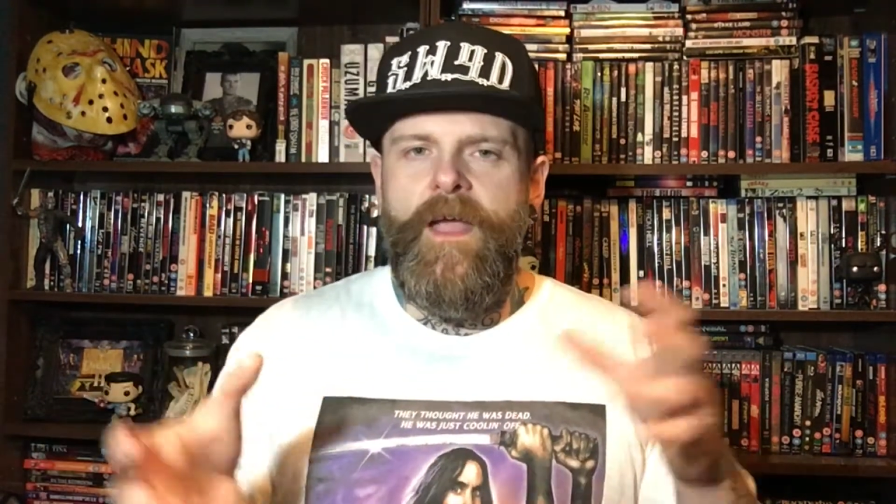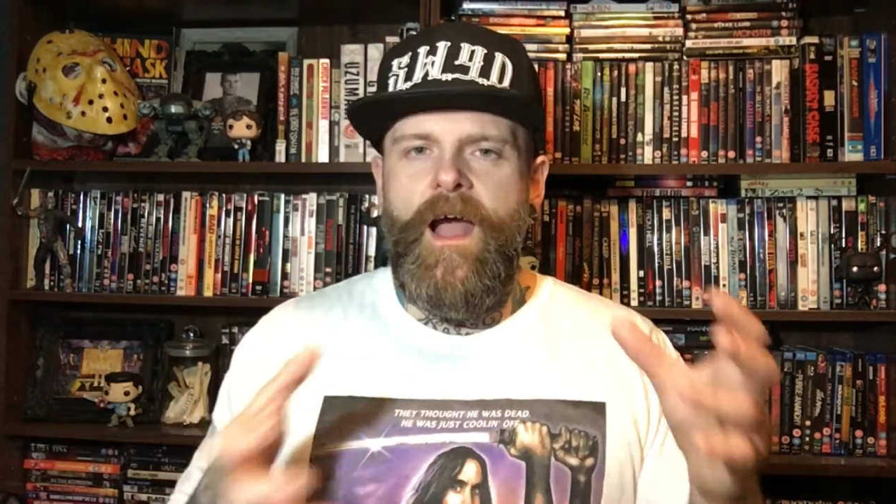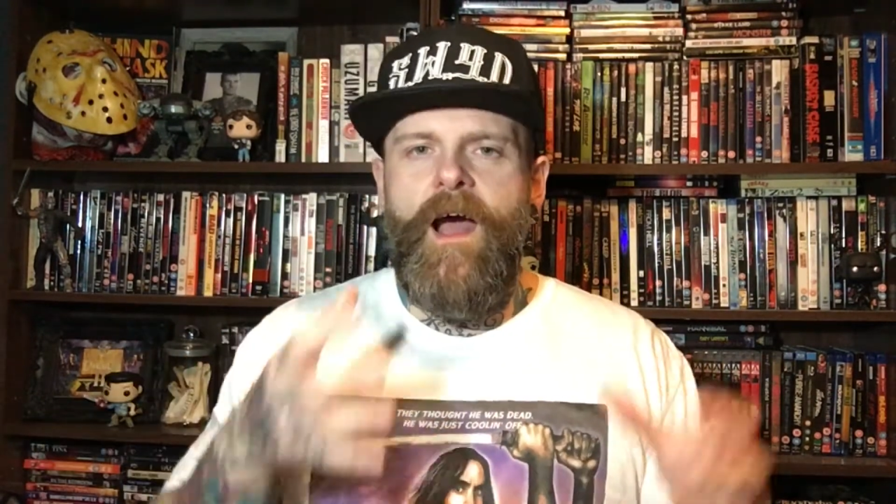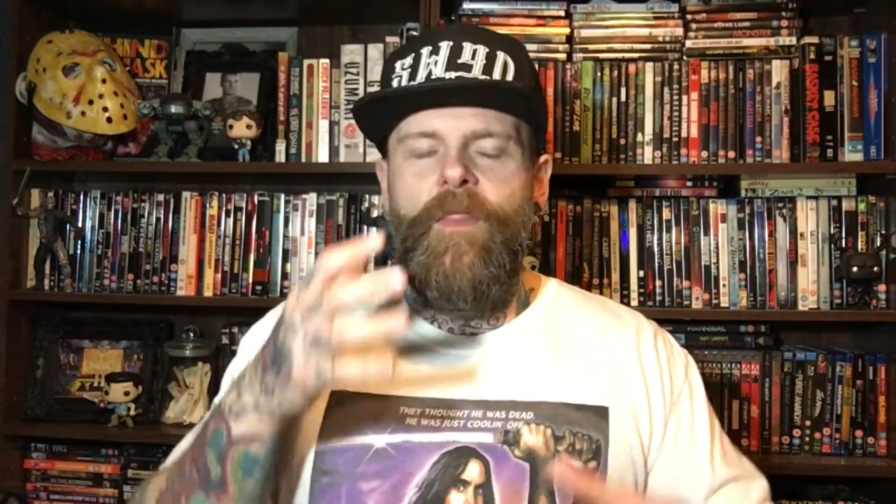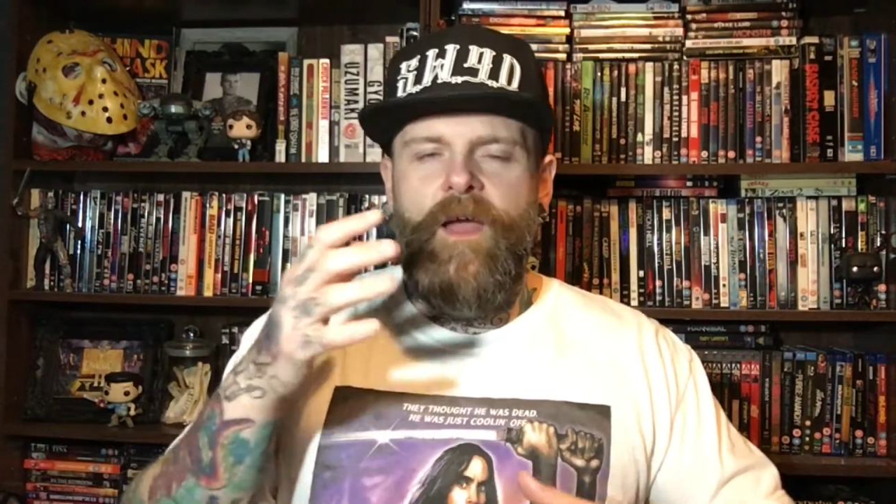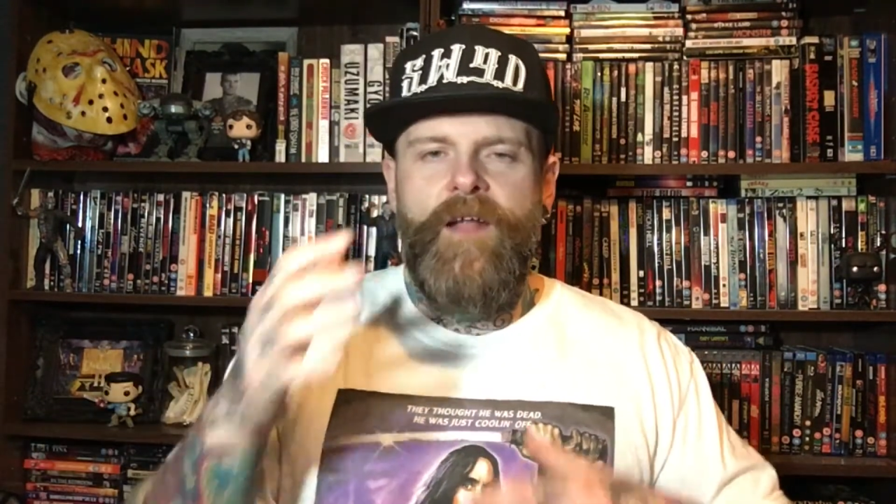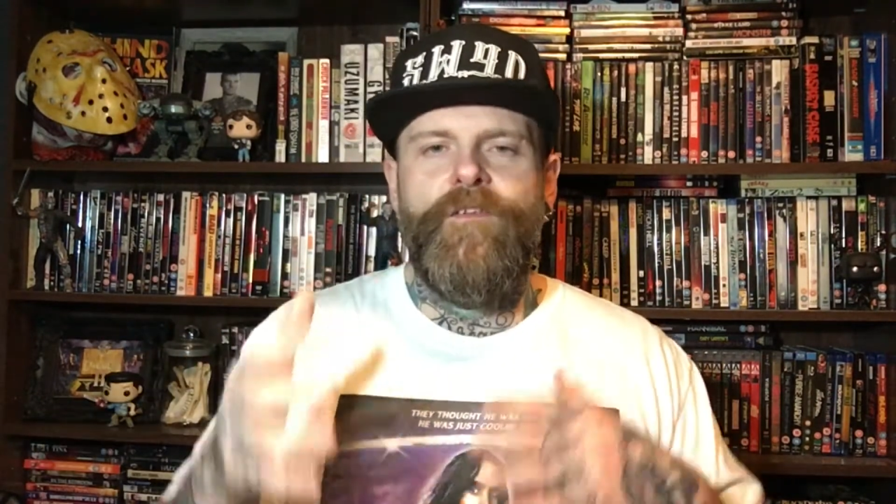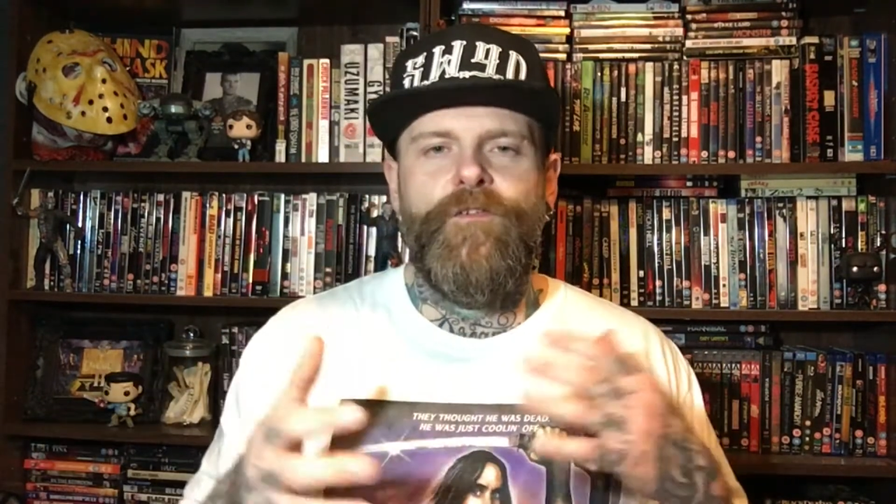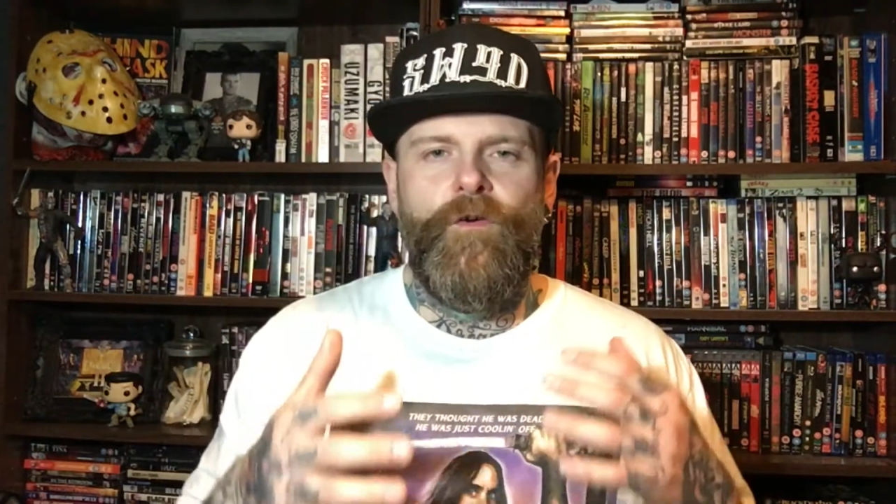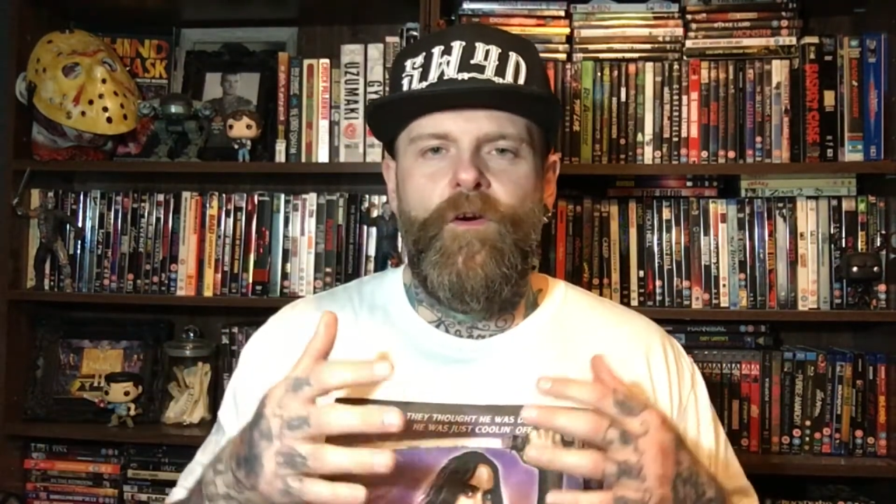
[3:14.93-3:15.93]
they are
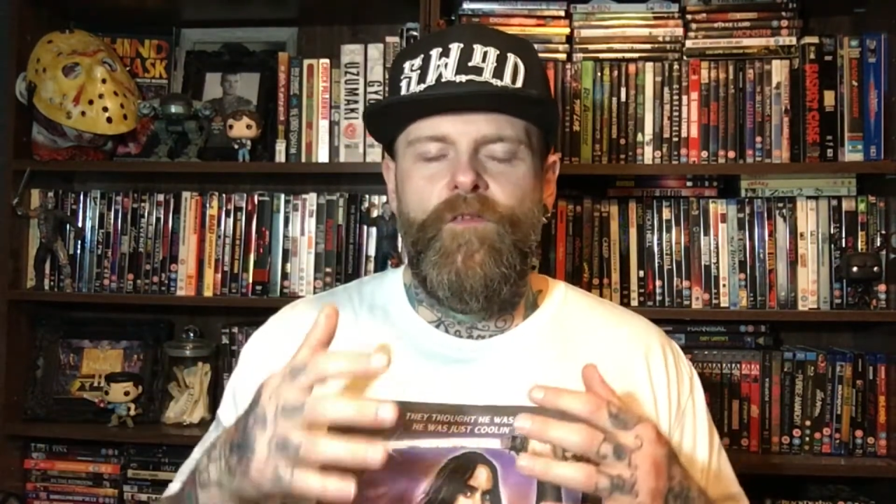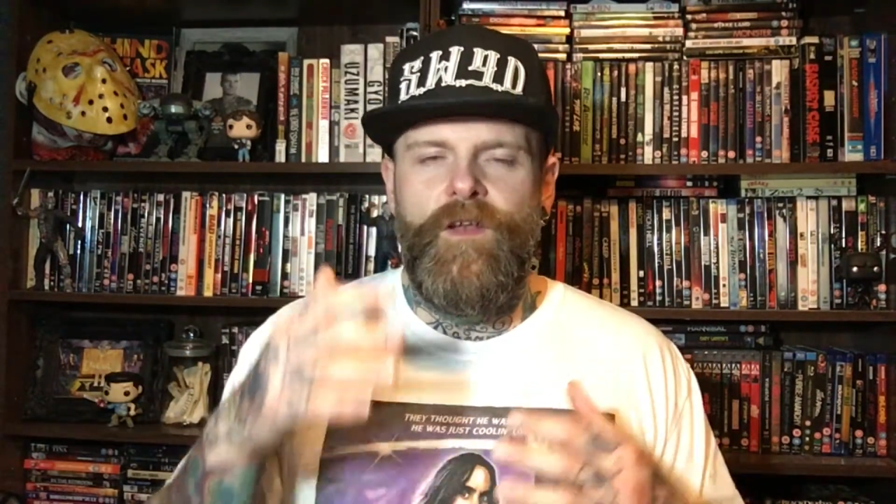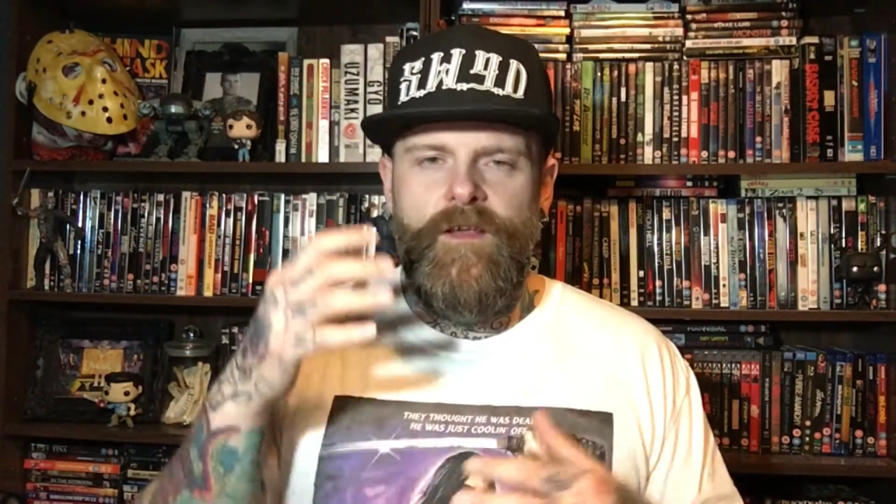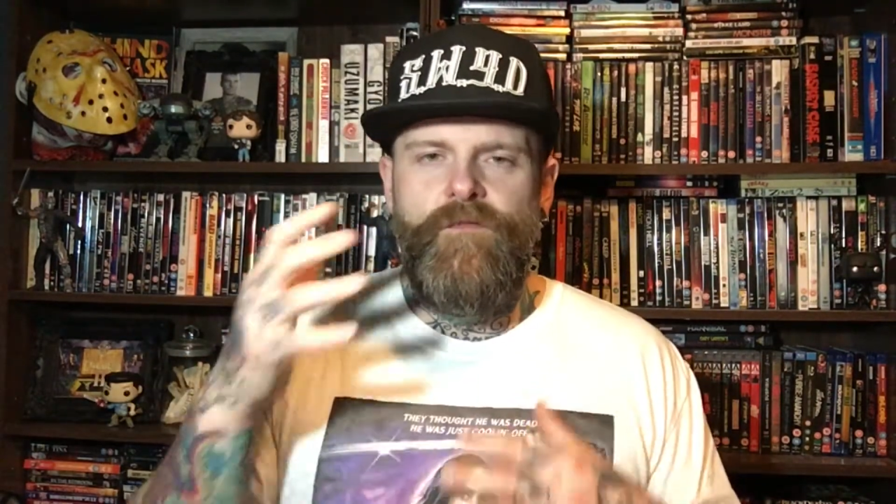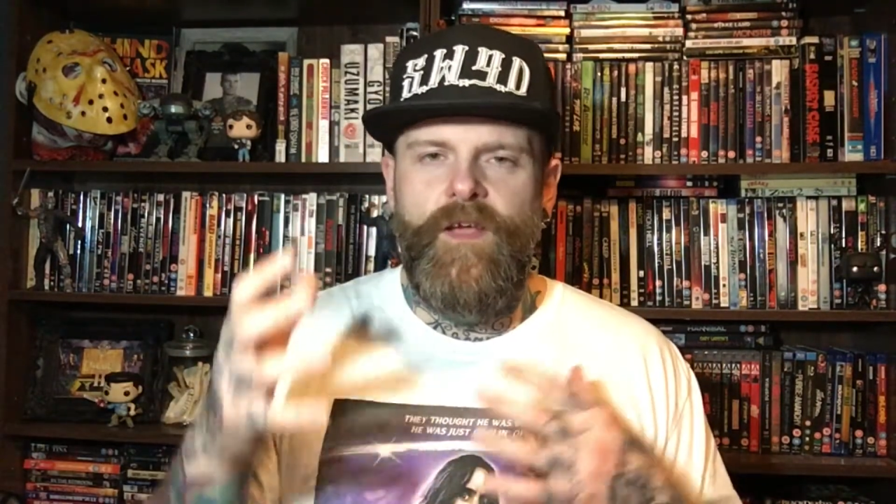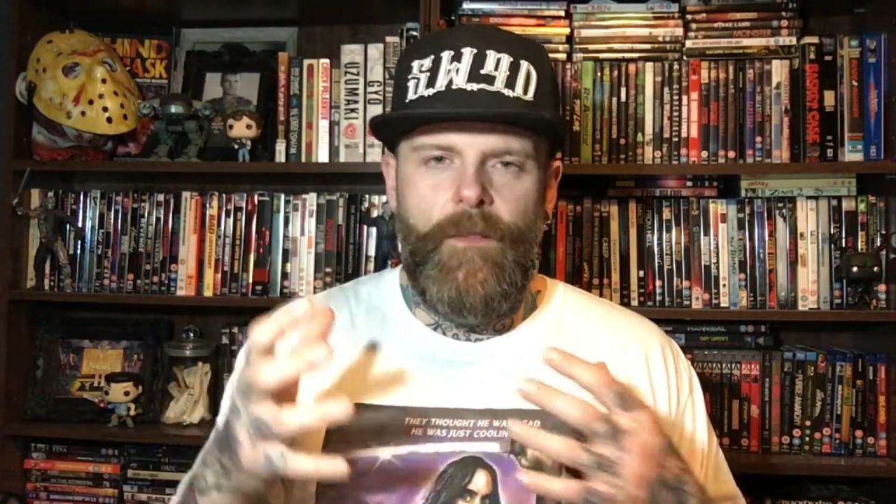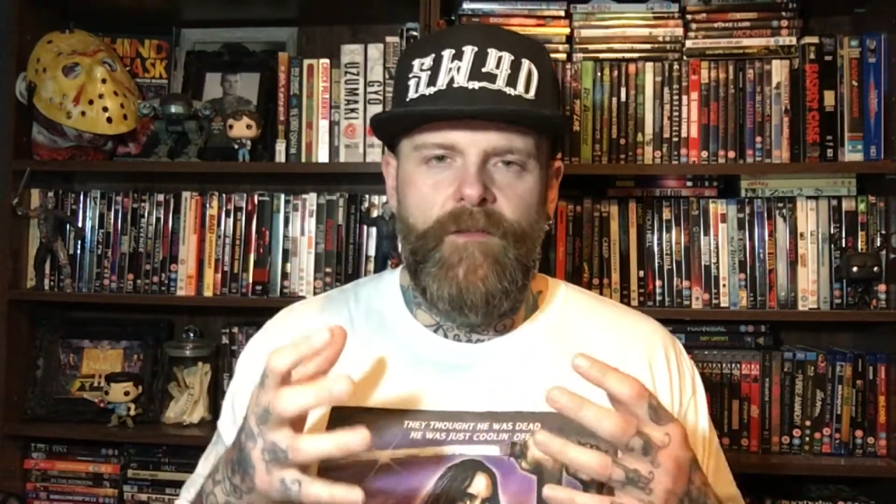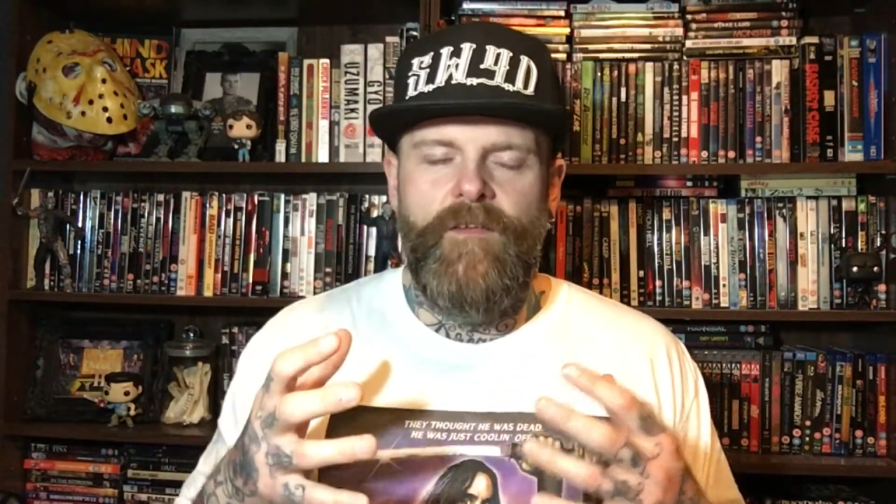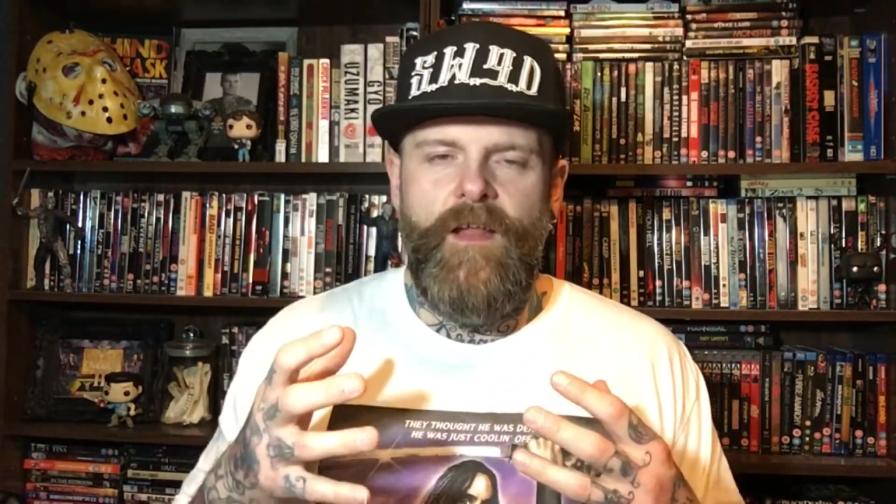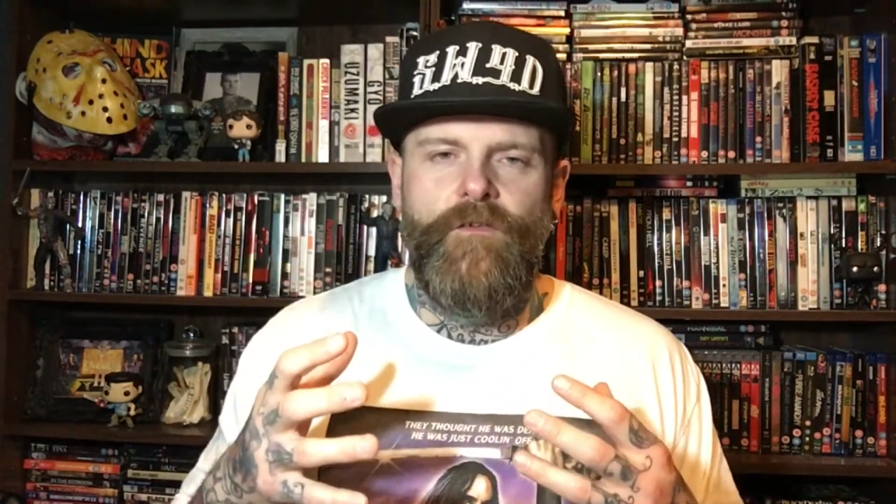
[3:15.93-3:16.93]
there to sort of
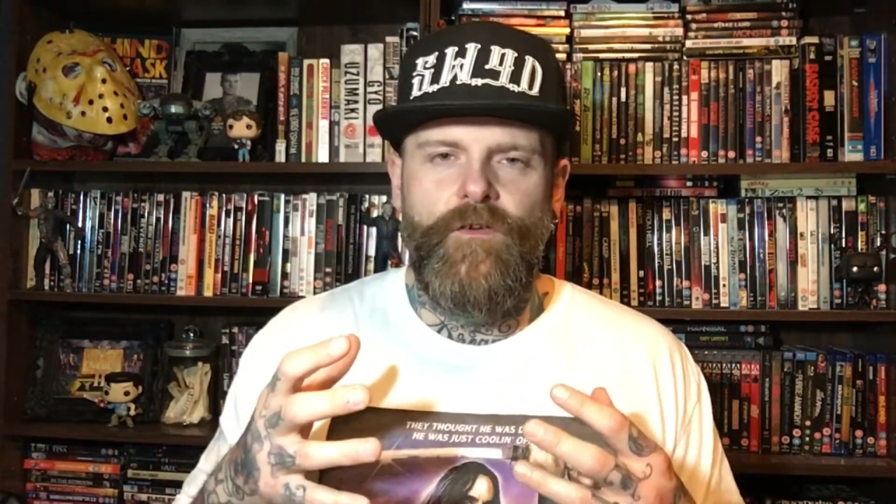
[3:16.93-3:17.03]
alleviate the